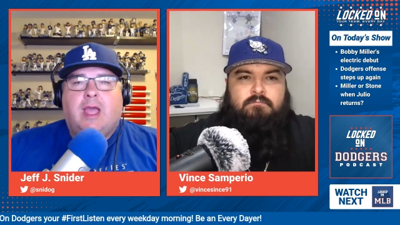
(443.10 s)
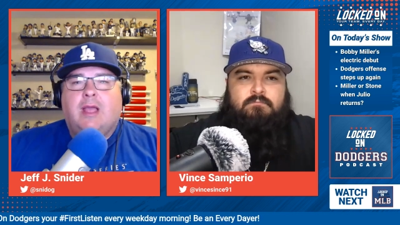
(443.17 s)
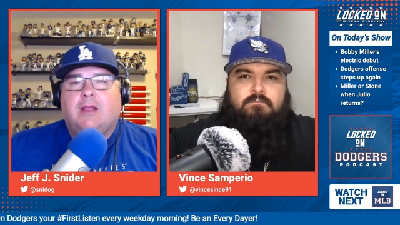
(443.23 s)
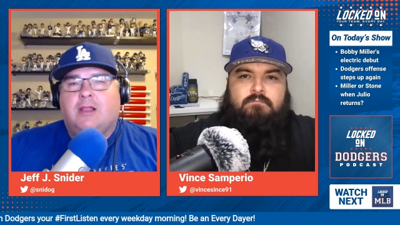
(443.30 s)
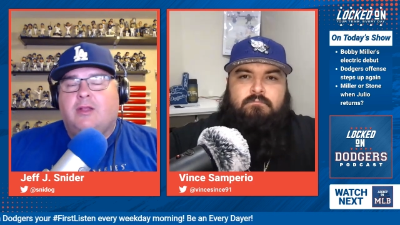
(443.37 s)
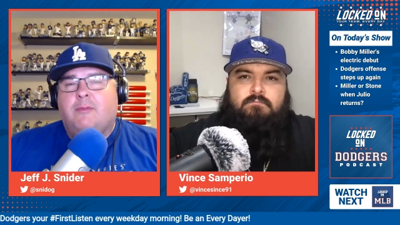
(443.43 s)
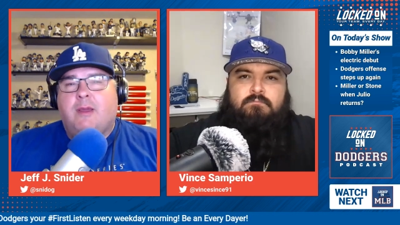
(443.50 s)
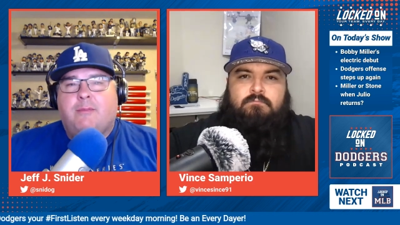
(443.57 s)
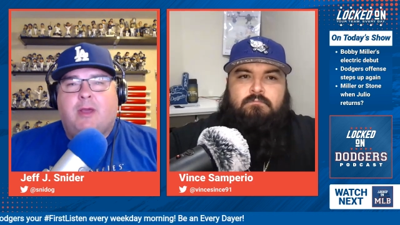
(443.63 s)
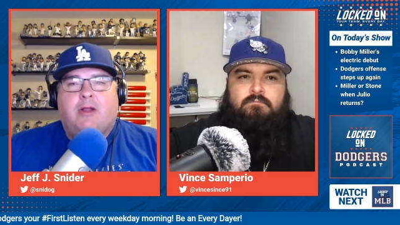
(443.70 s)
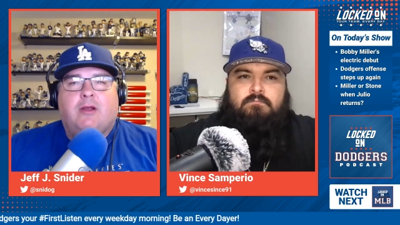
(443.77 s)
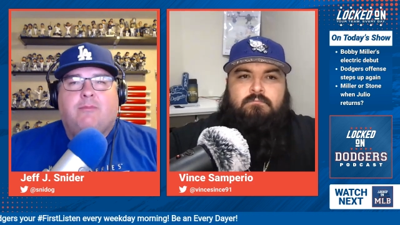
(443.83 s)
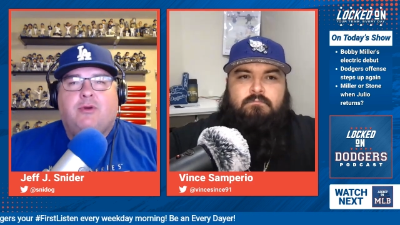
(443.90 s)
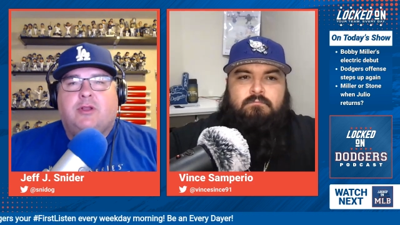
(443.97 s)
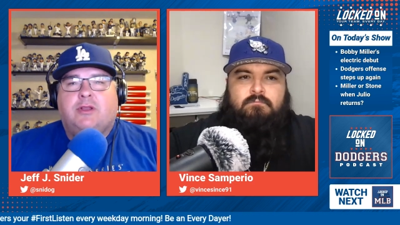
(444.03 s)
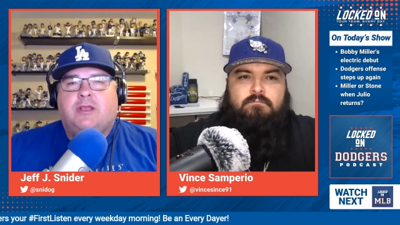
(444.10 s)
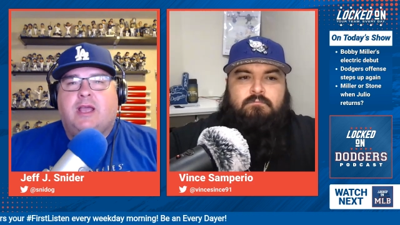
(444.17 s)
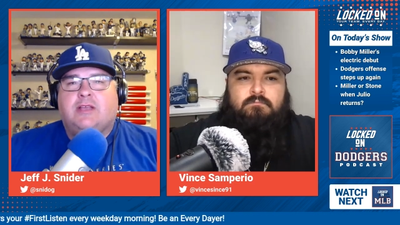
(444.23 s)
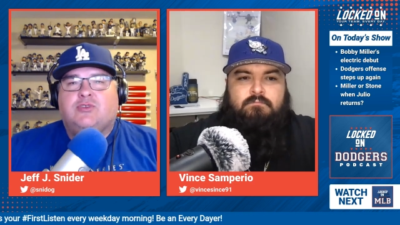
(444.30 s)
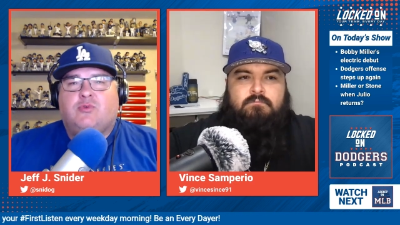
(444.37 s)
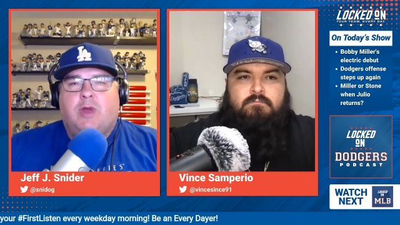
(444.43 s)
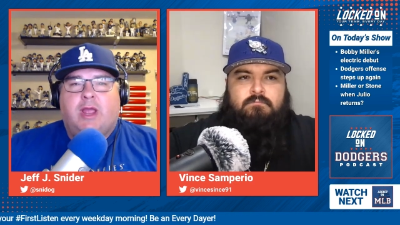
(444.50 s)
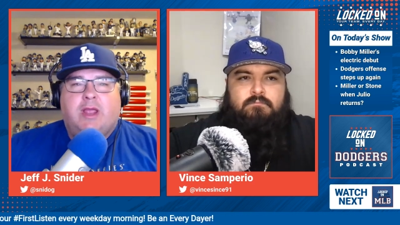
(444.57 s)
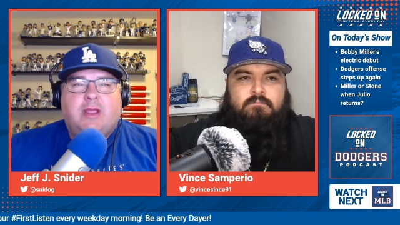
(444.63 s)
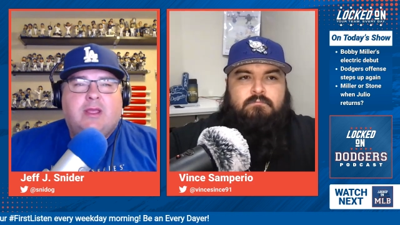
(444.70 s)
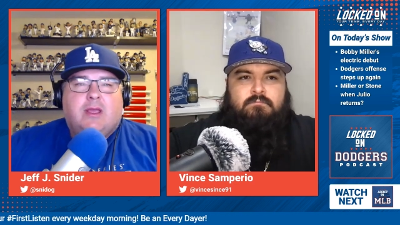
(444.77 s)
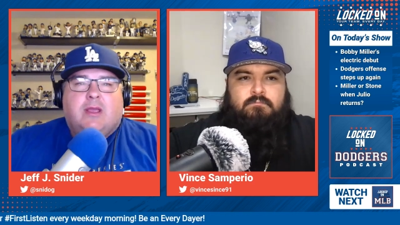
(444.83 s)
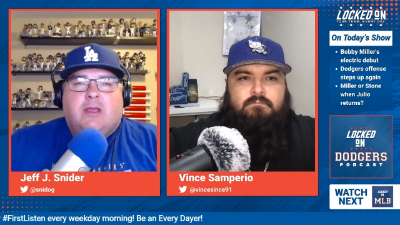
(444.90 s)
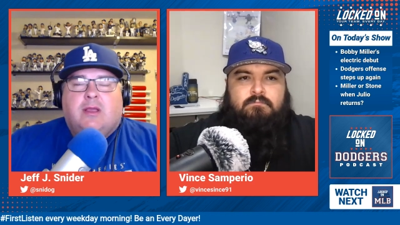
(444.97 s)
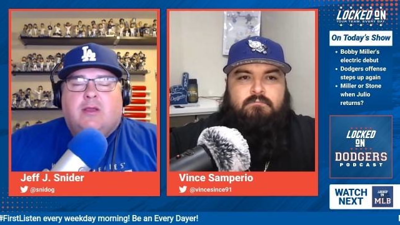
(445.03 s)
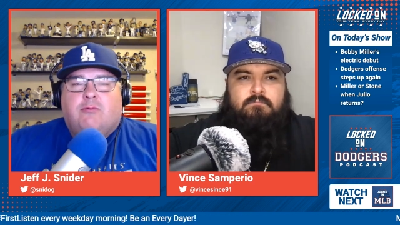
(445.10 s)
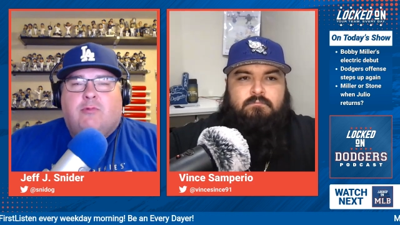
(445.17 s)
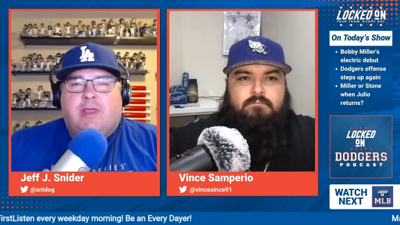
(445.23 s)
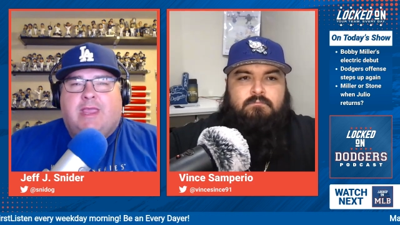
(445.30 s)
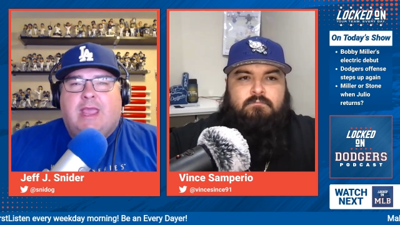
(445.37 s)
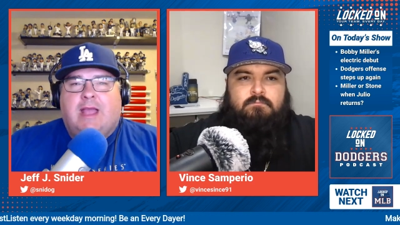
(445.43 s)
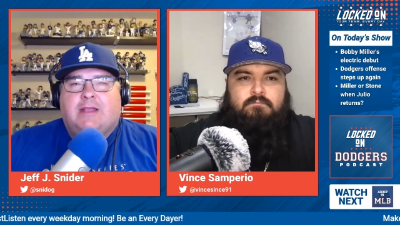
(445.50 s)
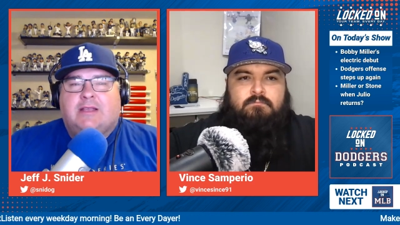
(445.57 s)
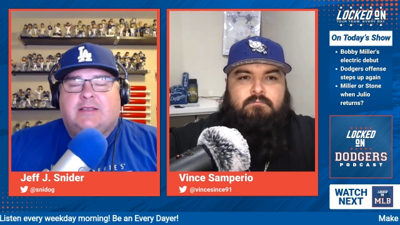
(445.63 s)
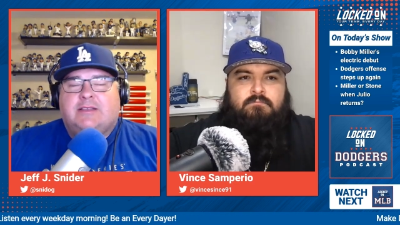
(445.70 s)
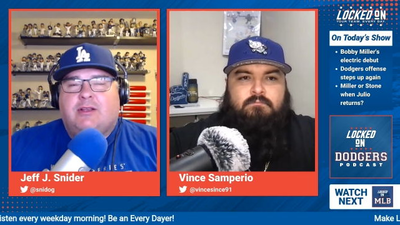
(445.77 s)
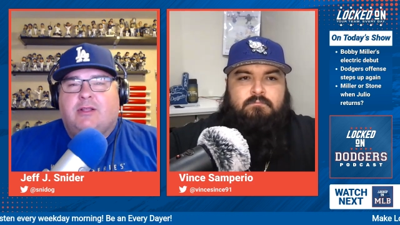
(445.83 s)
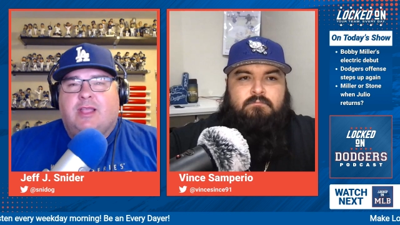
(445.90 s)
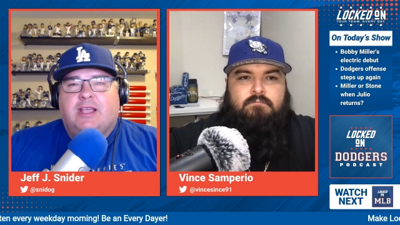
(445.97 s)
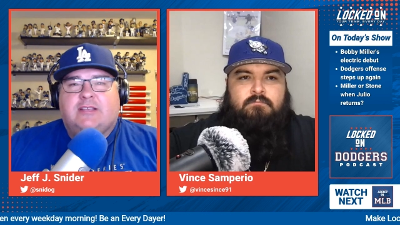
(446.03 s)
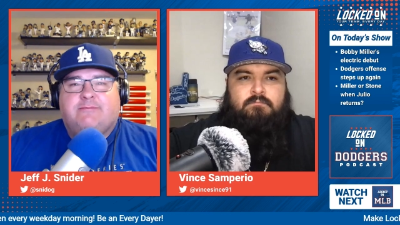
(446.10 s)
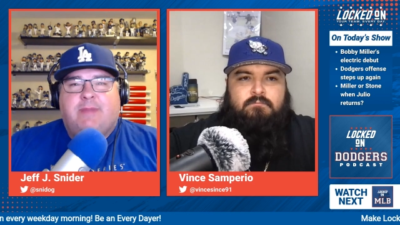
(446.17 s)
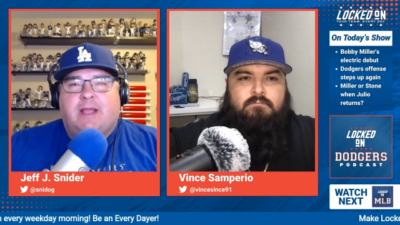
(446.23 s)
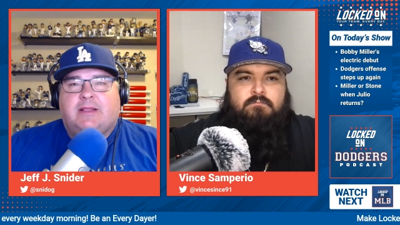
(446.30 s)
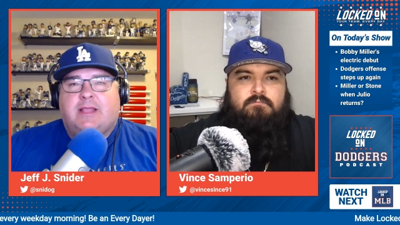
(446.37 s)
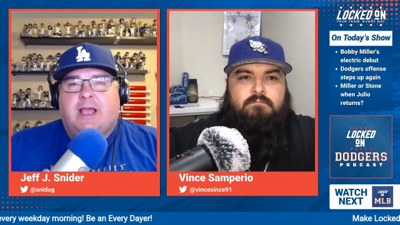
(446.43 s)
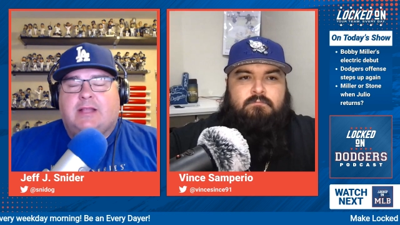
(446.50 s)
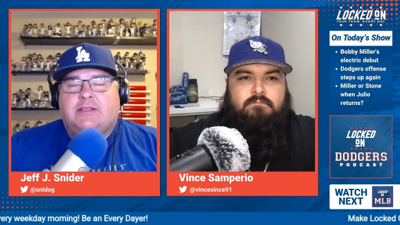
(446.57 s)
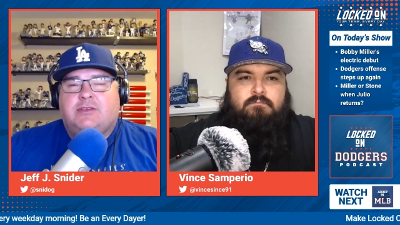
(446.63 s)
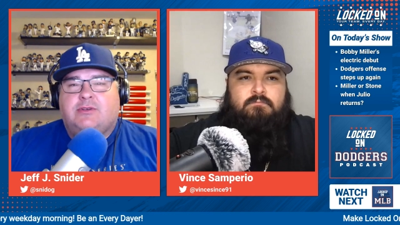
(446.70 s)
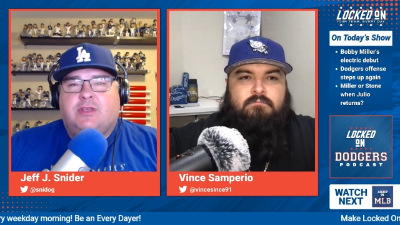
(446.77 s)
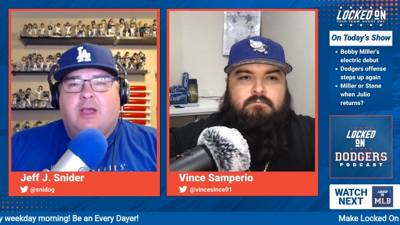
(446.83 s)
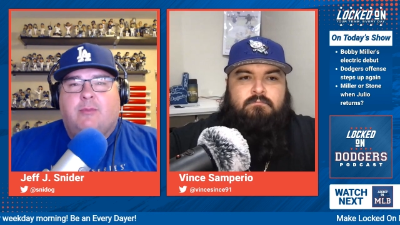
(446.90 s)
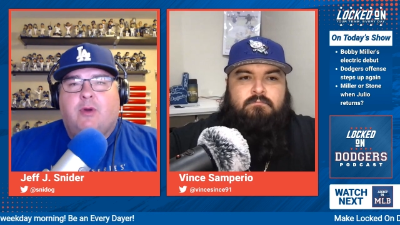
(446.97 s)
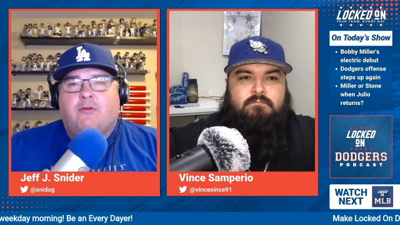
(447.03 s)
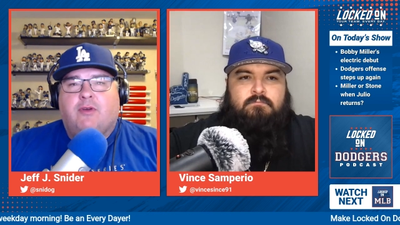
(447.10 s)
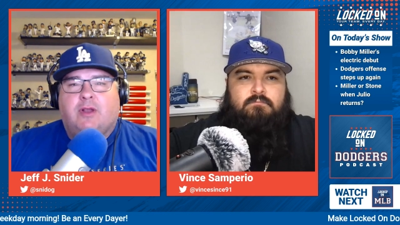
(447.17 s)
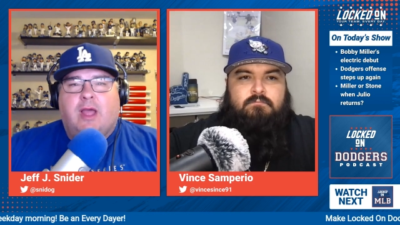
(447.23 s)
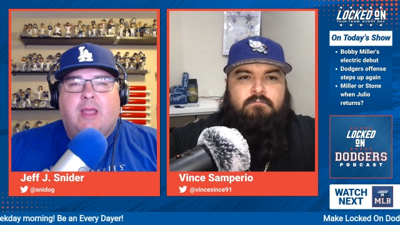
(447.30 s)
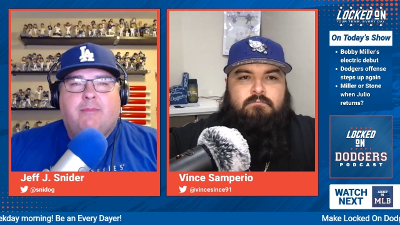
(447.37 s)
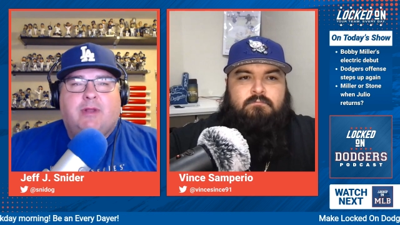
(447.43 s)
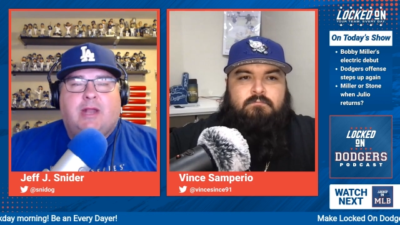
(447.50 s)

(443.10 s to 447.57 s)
Speaker 1: a little bit better at putting guys away we can't necessarily expect that to come overnight,